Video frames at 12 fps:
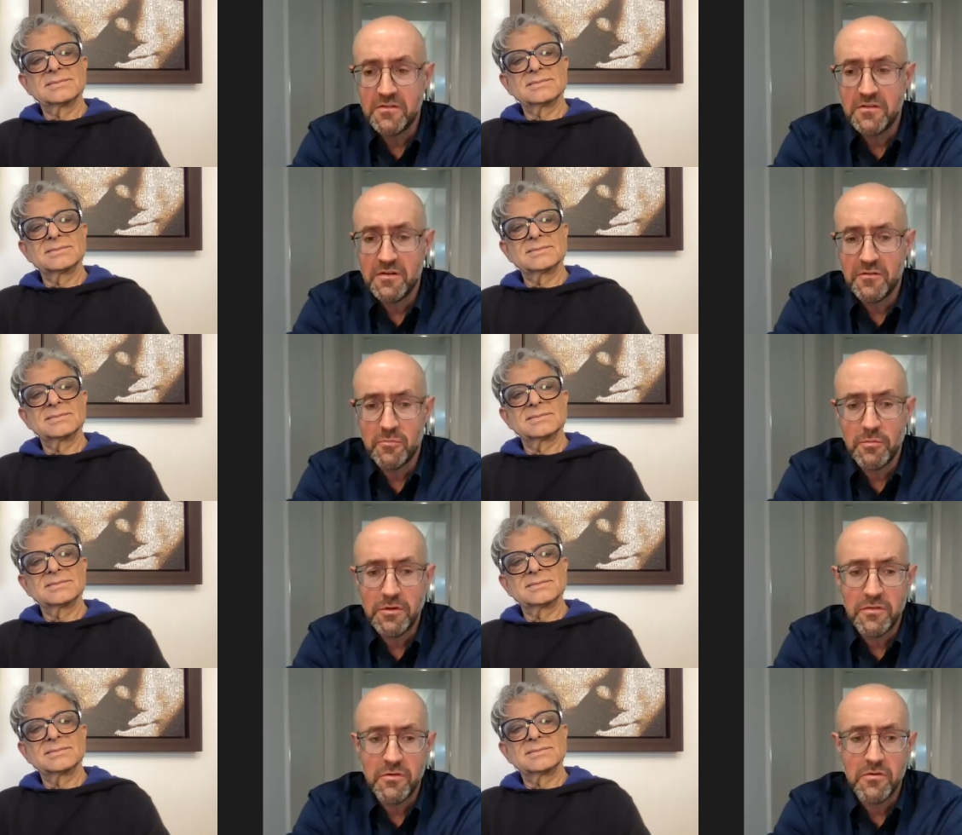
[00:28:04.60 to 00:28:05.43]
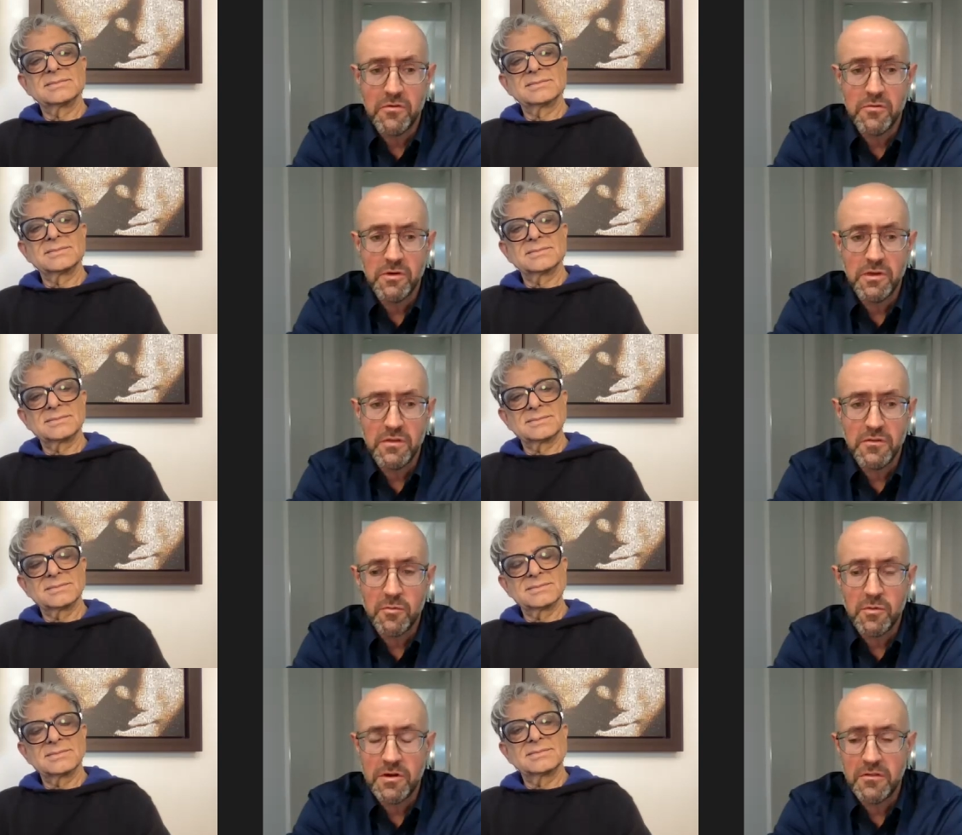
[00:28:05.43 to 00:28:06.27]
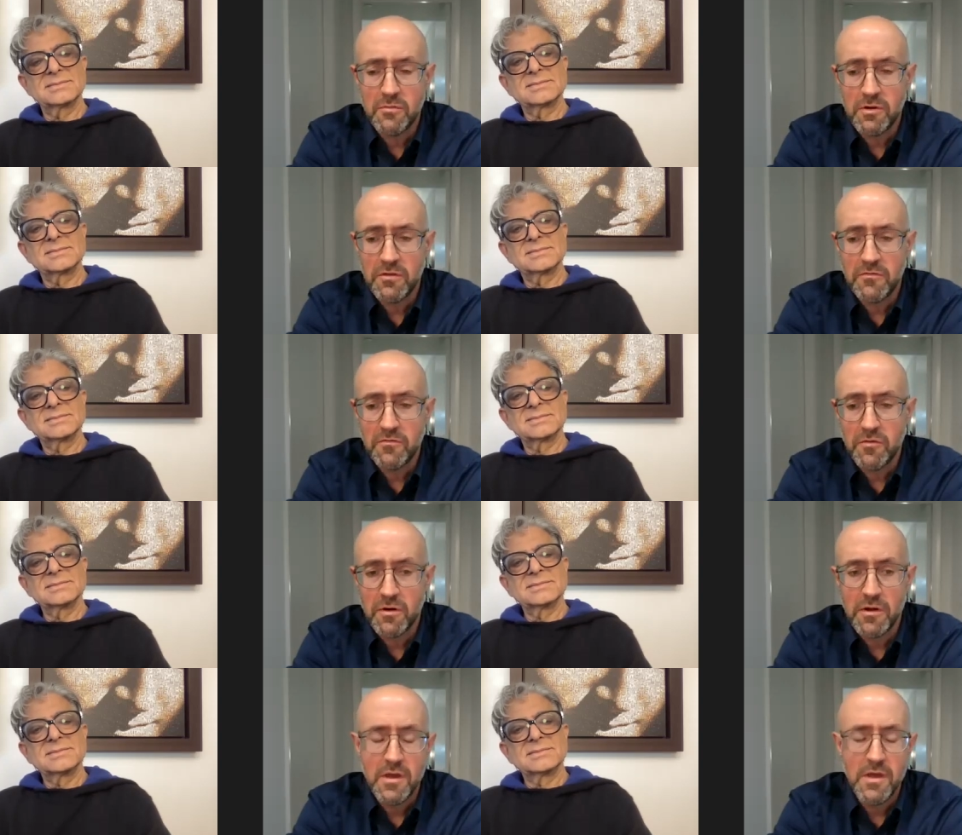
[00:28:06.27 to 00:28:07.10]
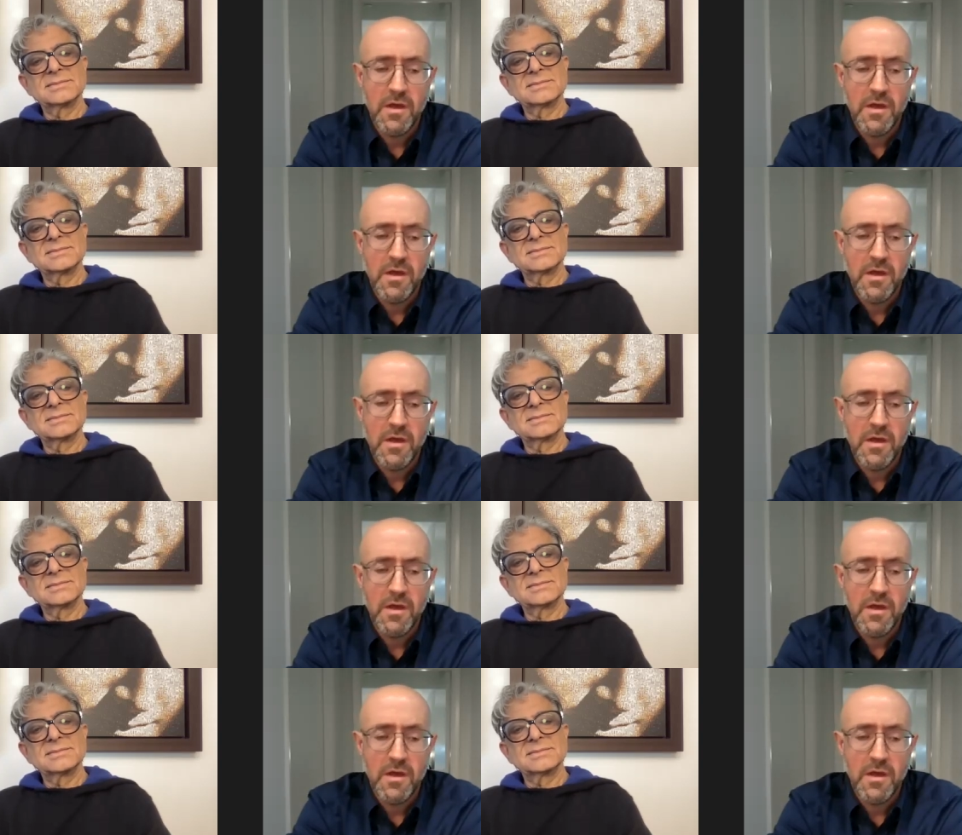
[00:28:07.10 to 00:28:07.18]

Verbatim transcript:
Speaker 1: initiatives with you in 2024.